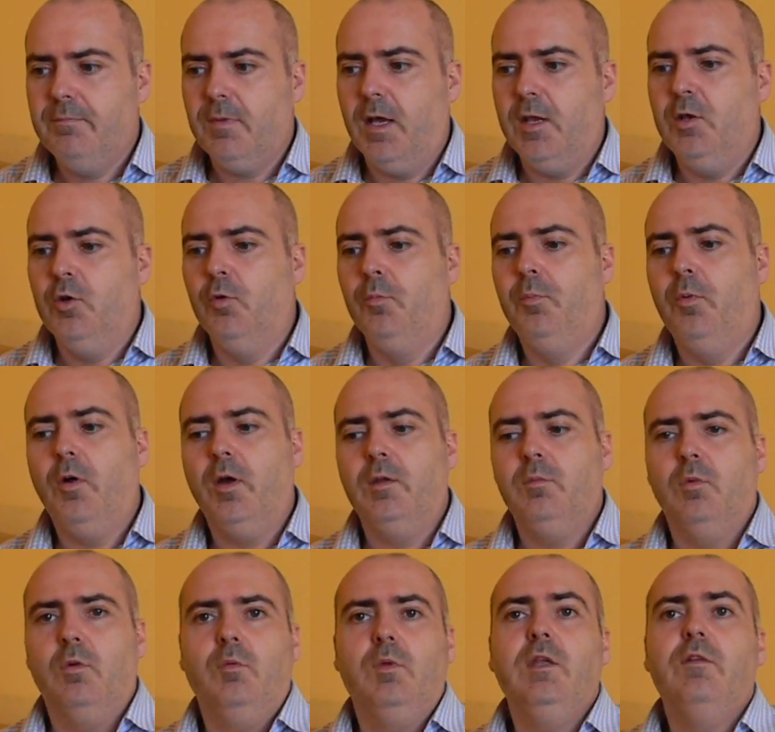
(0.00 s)
At no point
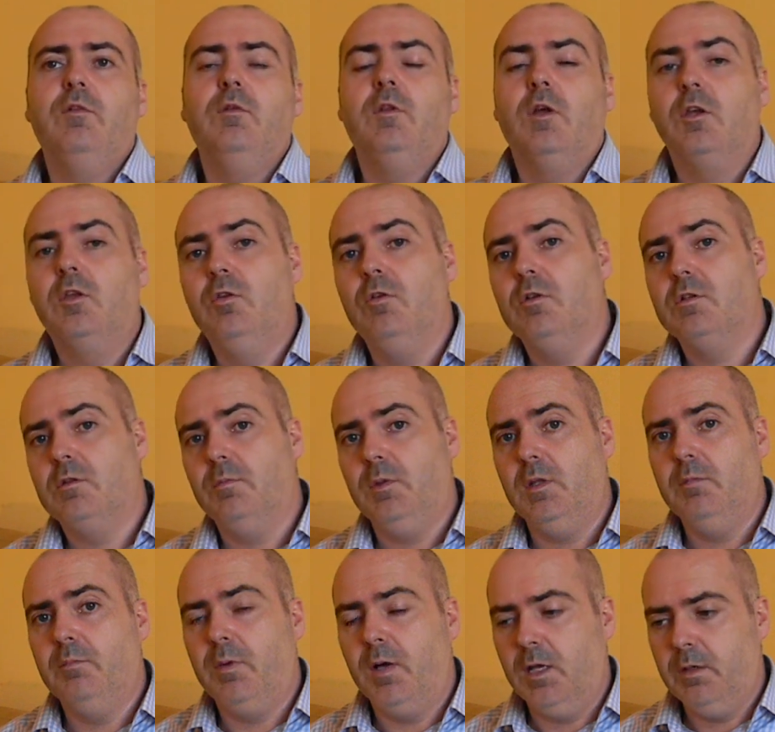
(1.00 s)
were we even accused of
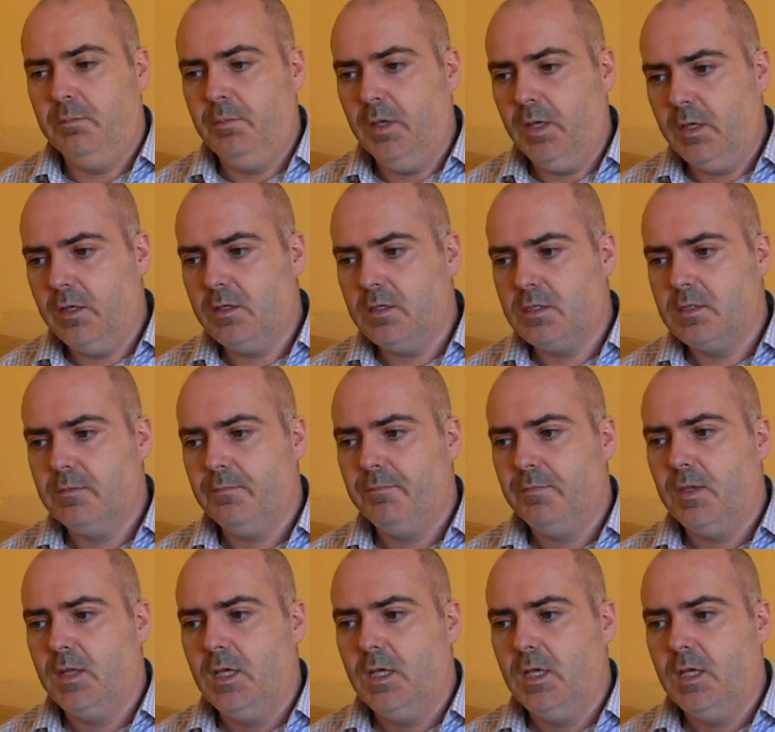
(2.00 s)
being bad parents.